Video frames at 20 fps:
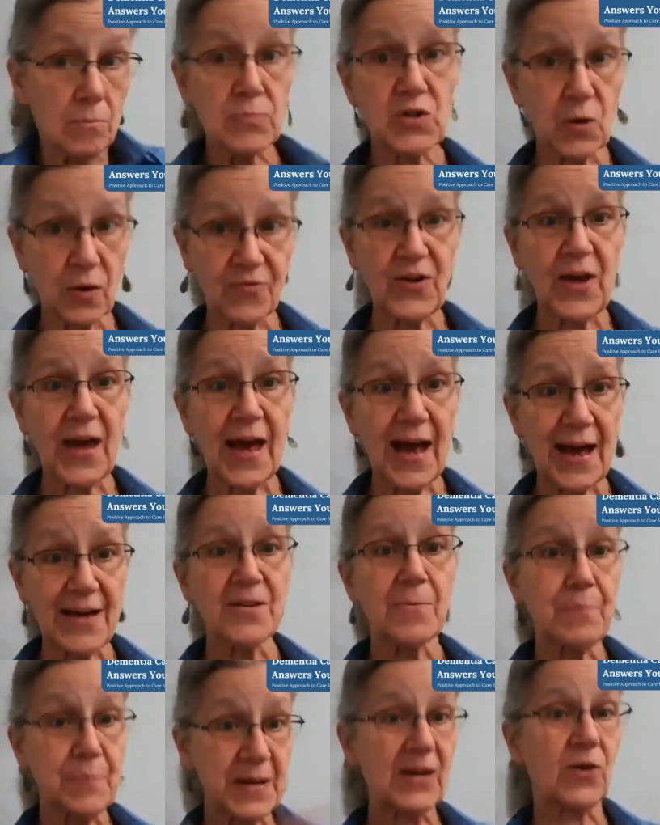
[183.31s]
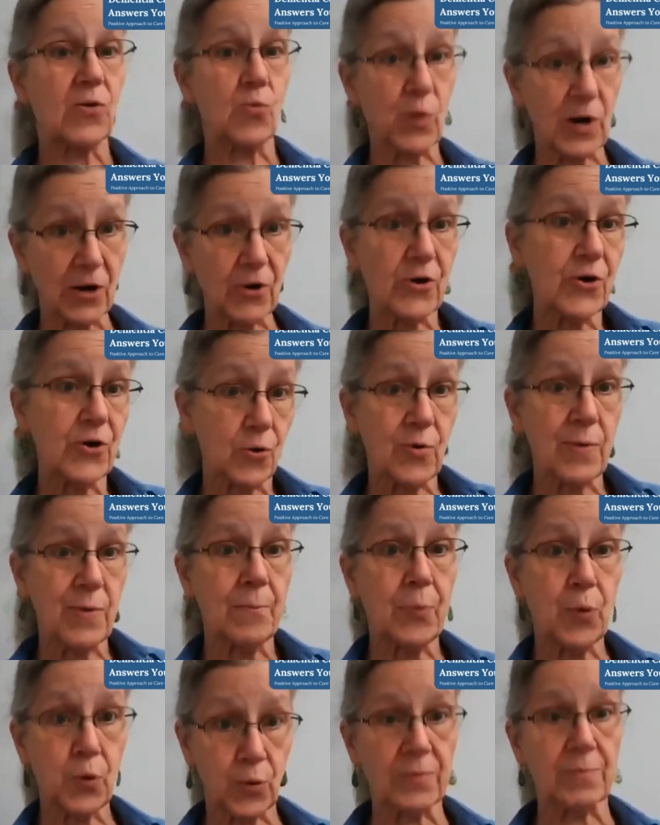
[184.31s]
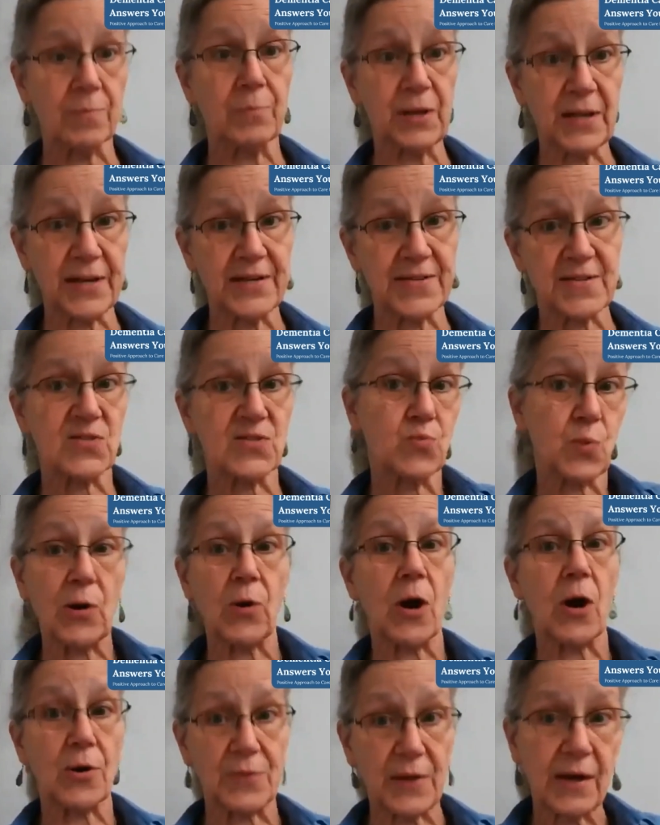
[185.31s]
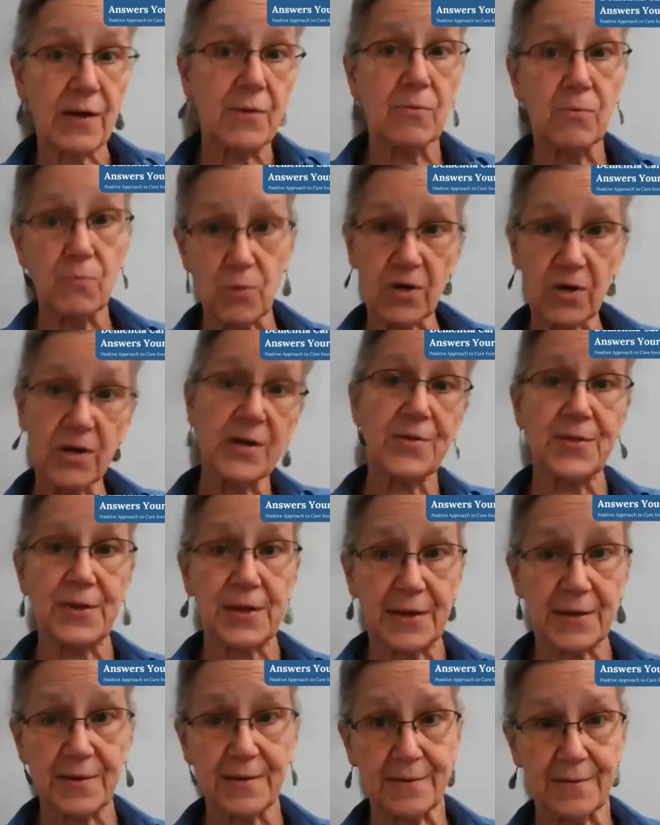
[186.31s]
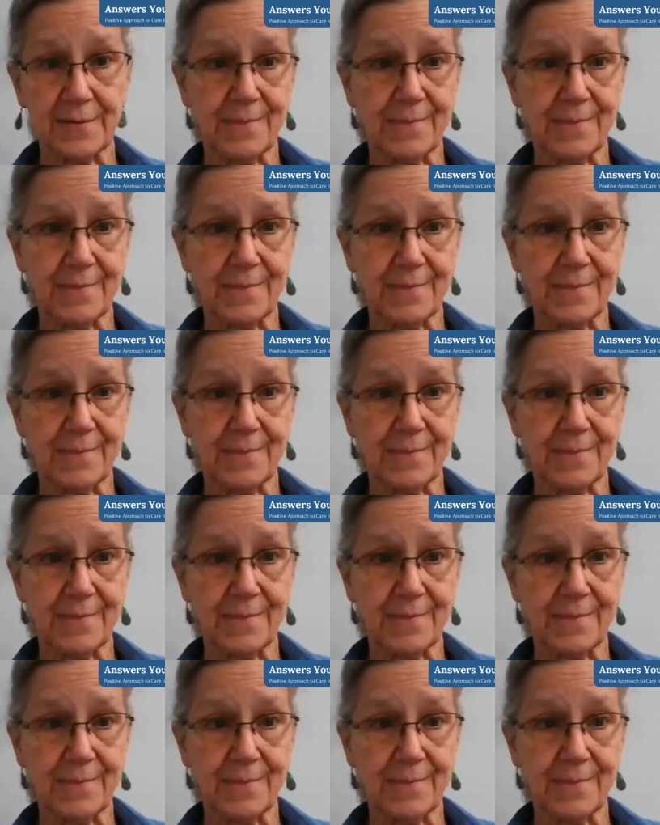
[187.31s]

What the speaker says: So, if you had to pick where are your important places, where are they? Where do you think?